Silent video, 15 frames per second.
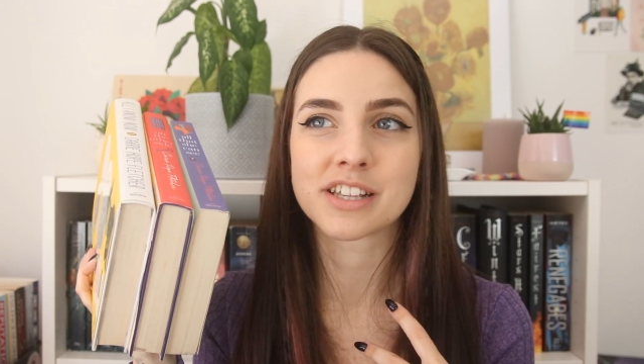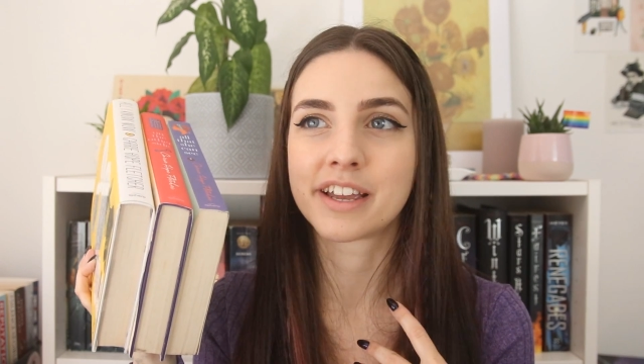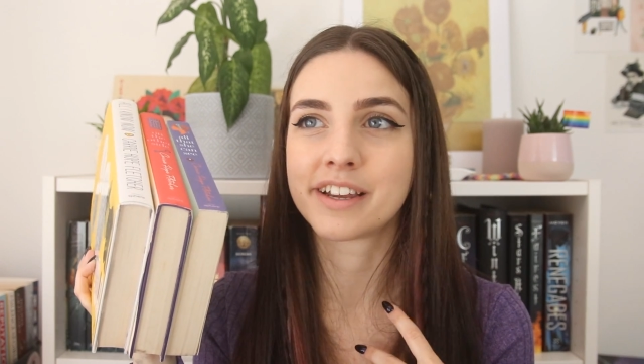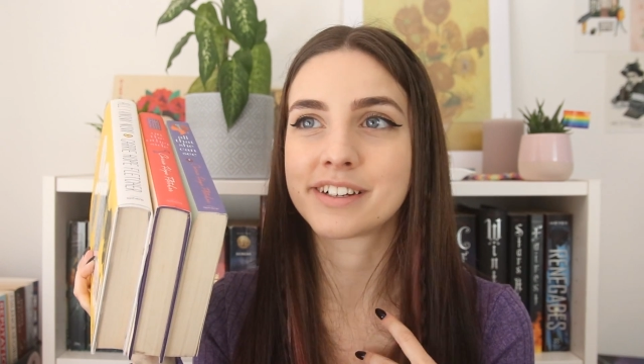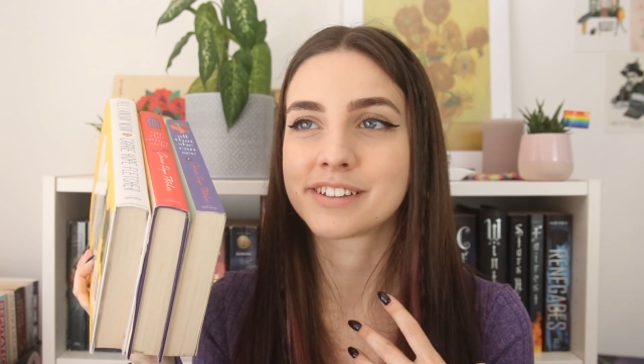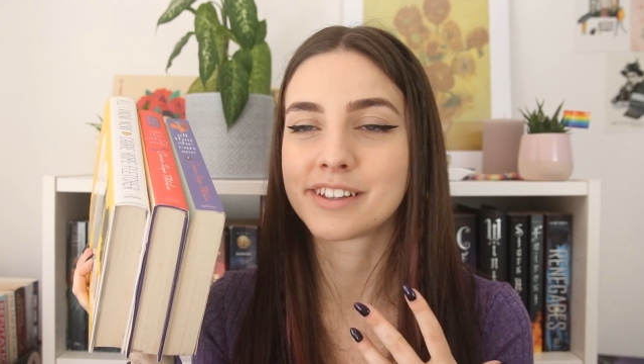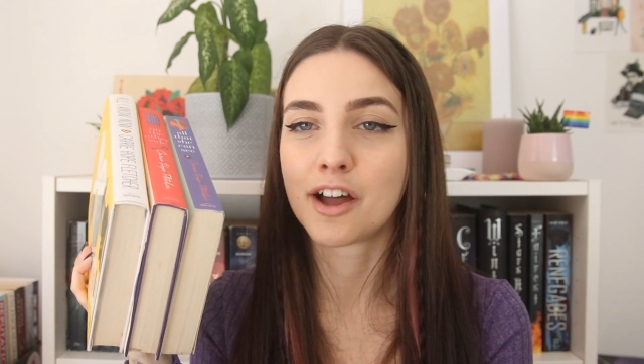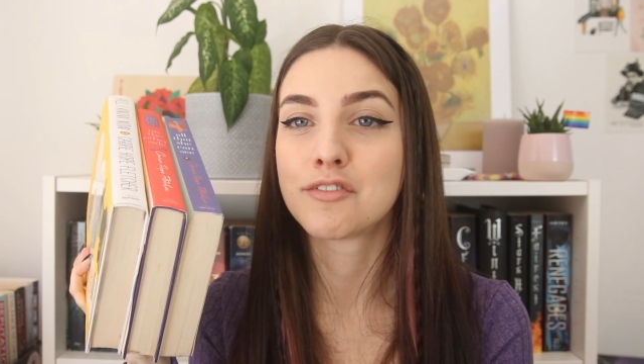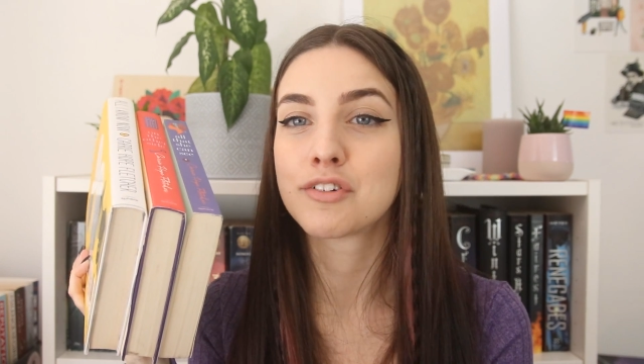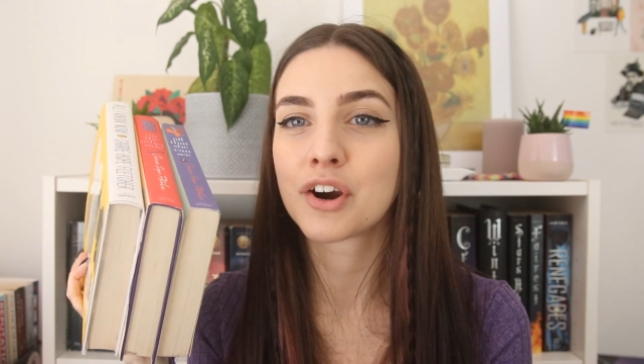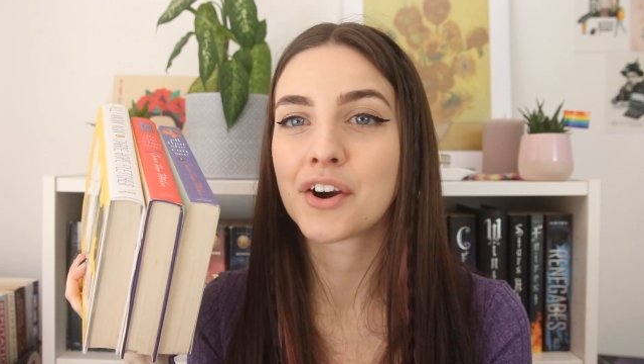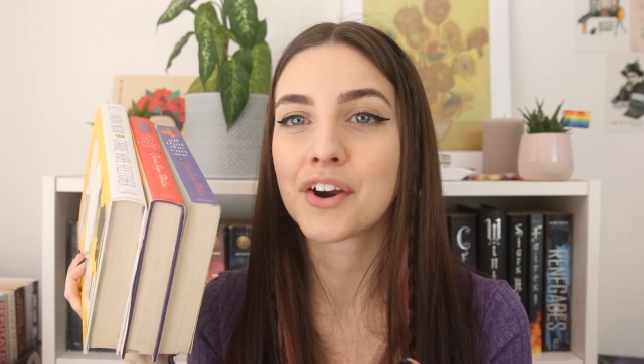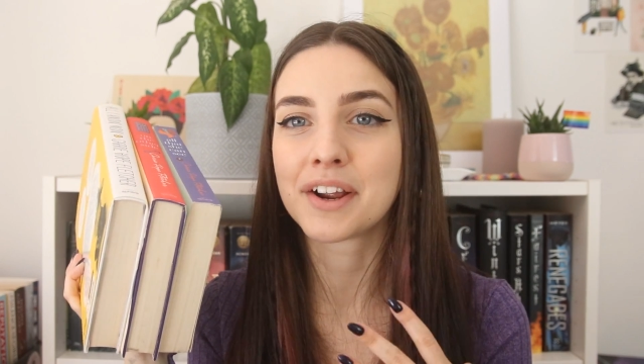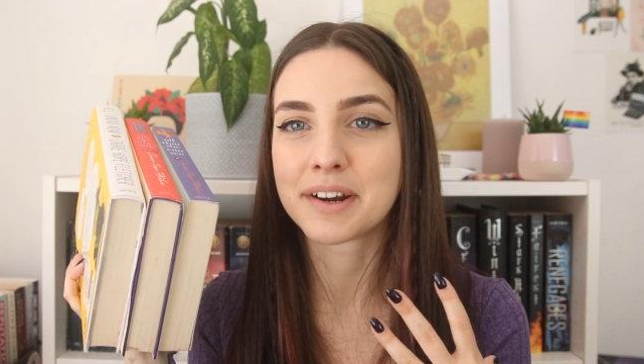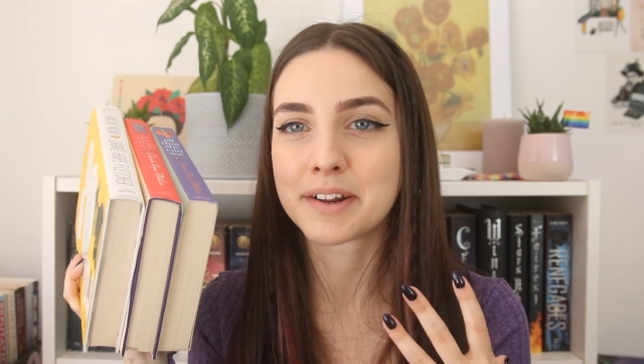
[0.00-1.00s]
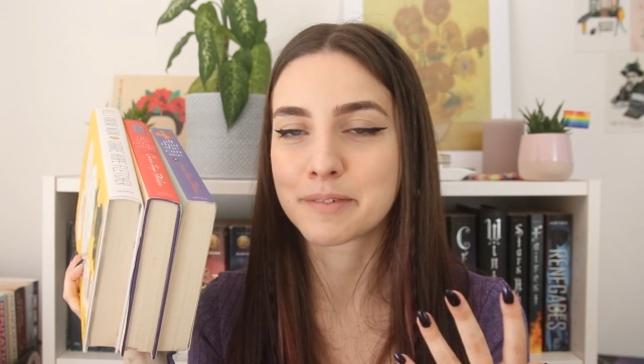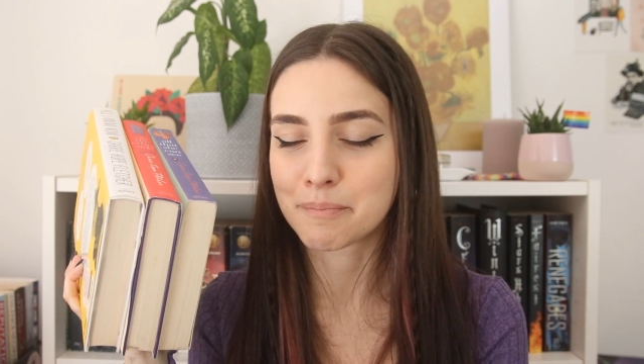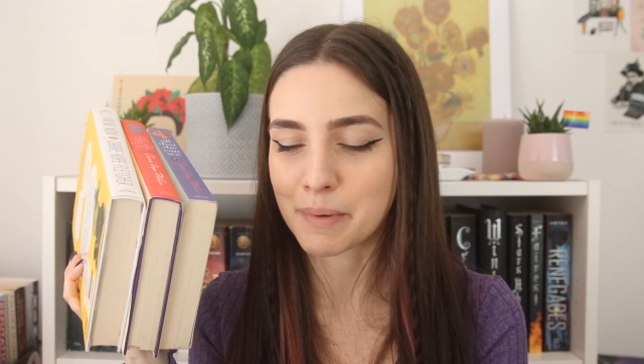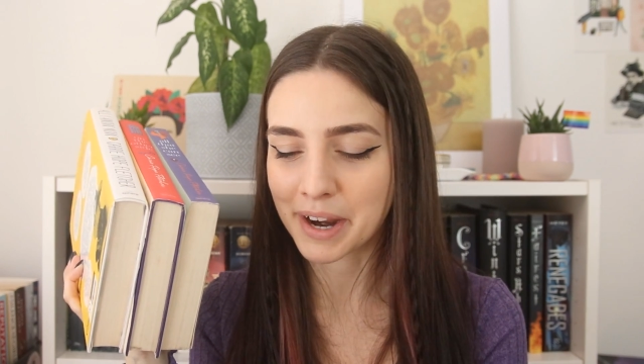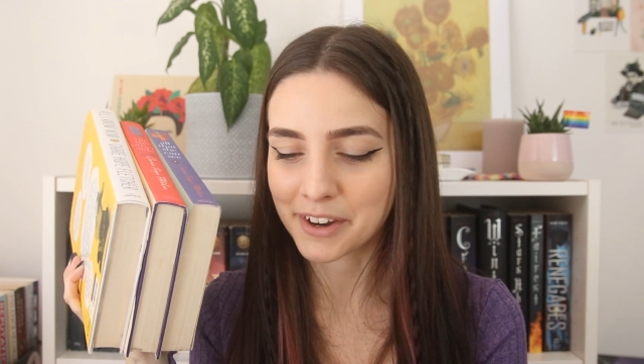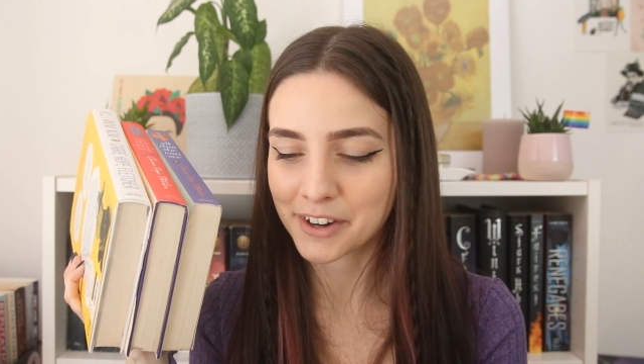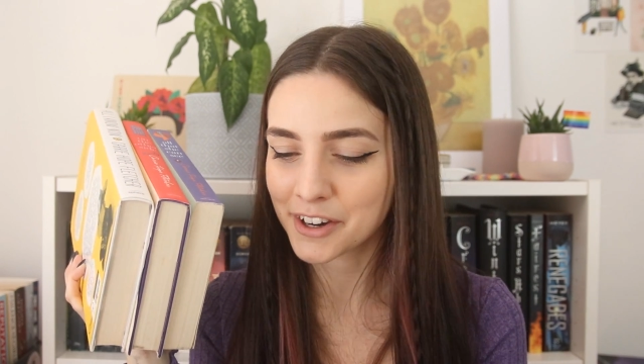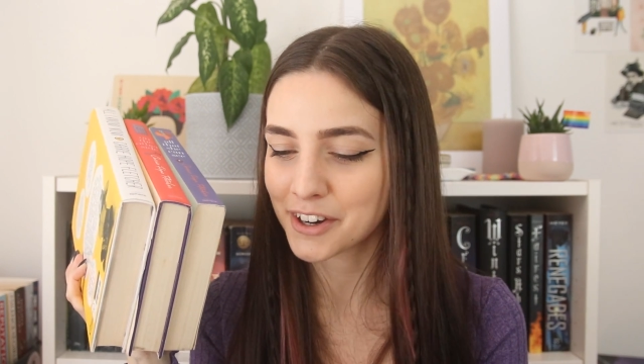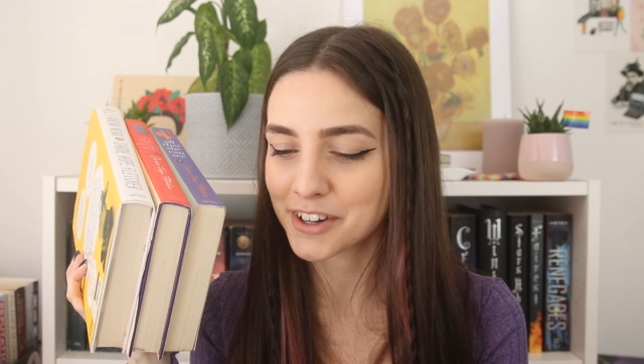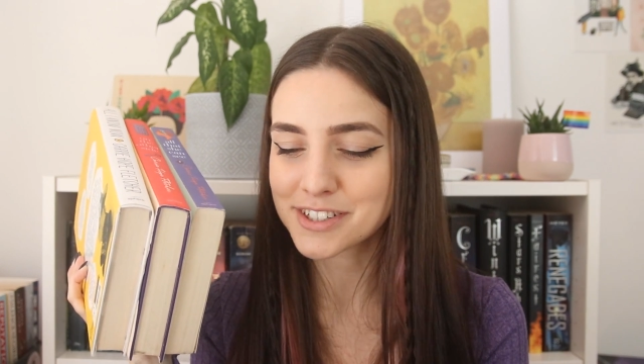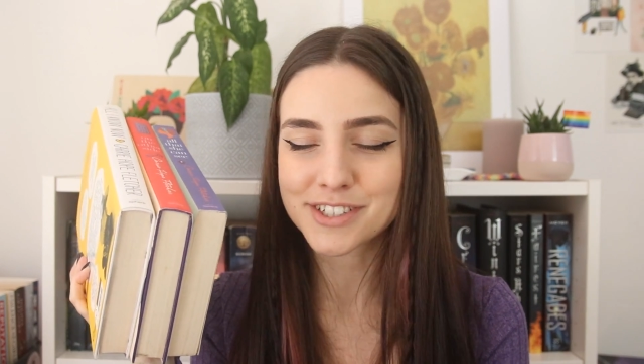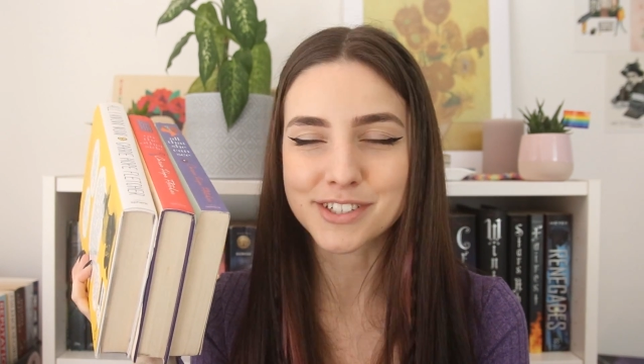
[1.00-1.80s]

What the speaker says: like love her and admire her.